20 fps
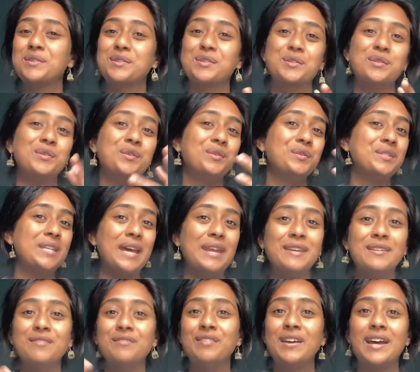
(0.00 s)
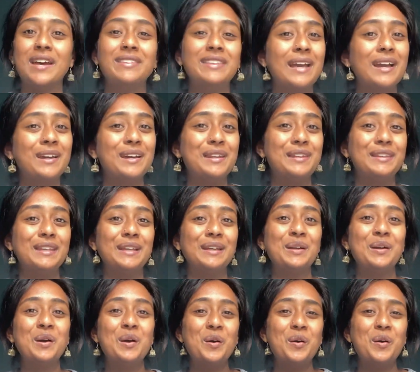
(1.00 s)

school, dent, vet, that kind of thing,